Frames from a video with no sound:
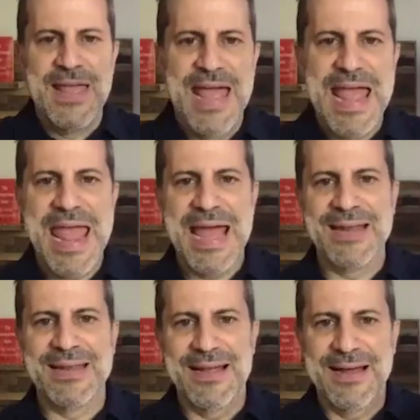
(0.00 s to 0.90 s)

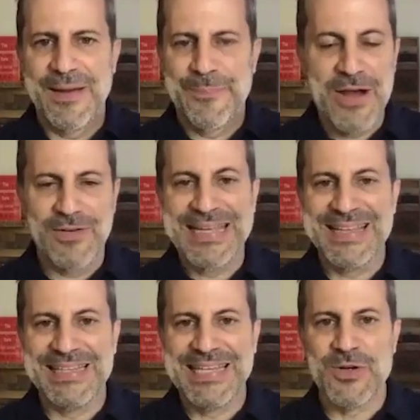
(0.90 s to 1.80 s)
And apparently
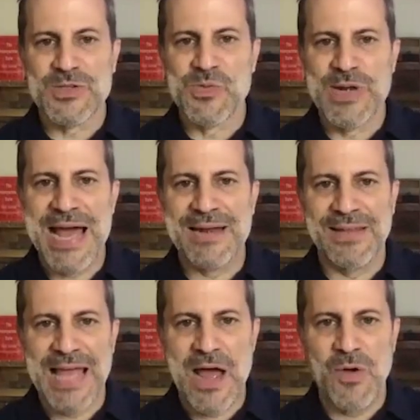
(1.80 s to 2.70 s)
the leaders were not
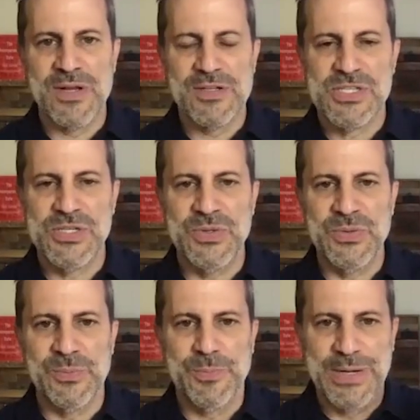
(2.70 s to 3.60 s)
allowed
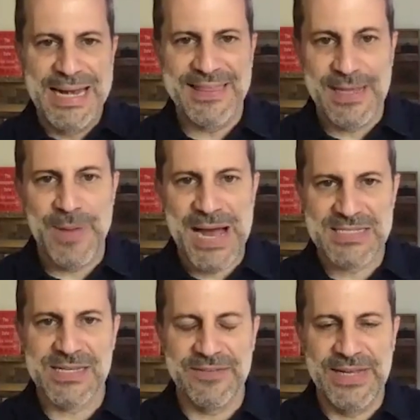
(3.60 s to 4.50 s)
to put anything
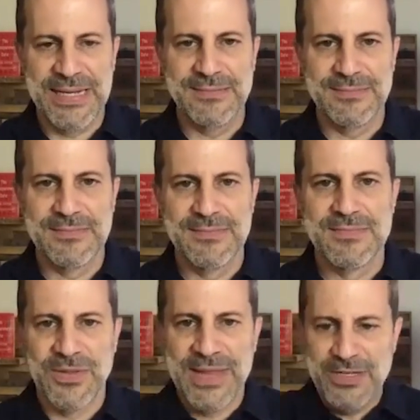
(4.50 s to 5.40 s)
positive in it
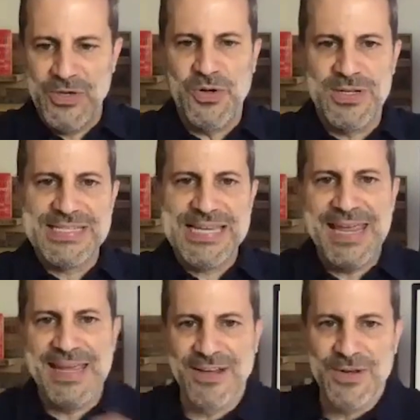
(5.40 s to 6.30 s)
so that you couldn't
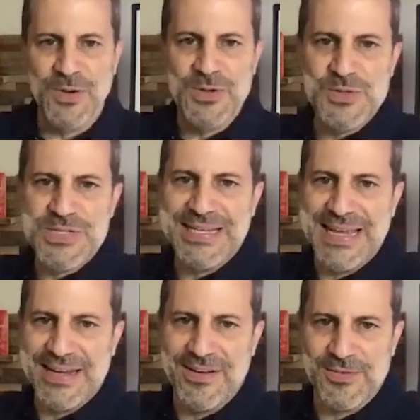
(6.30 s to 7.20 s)
take it and go use it to
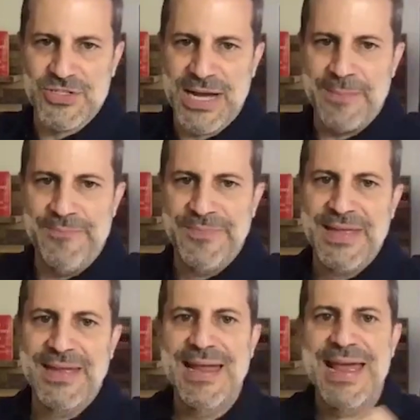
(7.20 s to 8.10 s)
get another job.
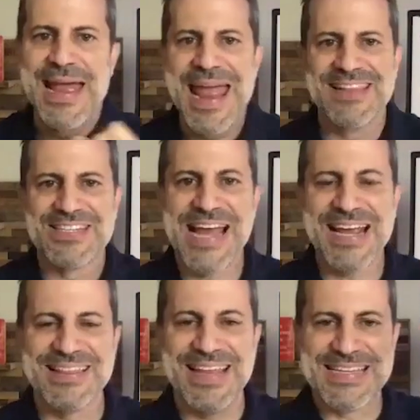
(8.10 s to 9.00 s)
And the
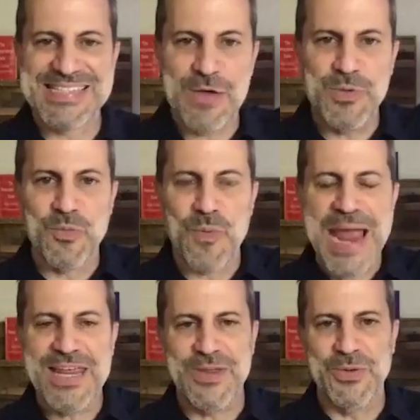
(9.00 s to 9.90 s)
second thing is they would
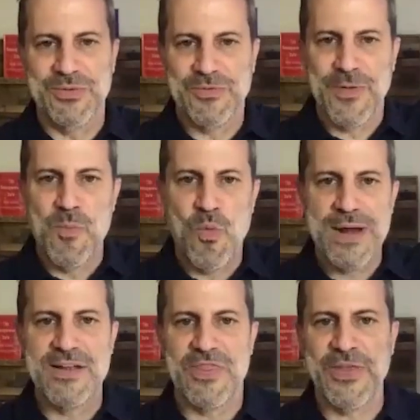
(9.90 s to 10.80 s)
rank you from
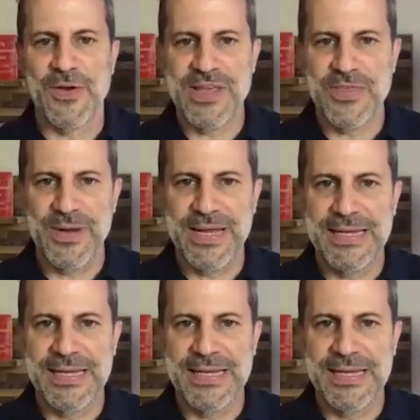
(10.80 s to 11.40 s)
one to 33.